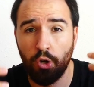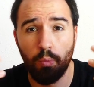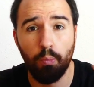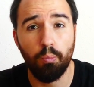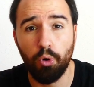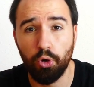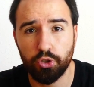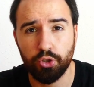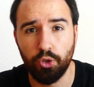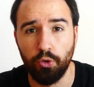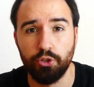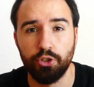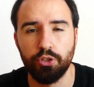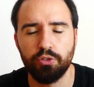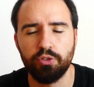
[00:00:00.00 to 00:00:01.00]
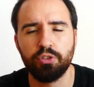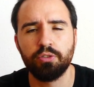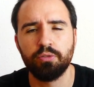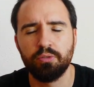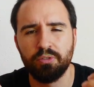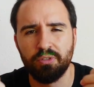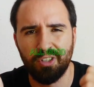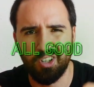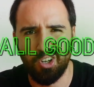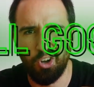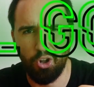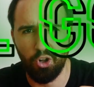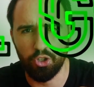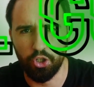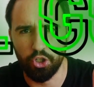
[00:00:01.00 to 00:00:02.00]
more solutions.
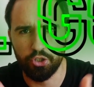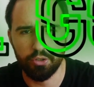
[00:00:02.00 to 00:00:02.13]
All good.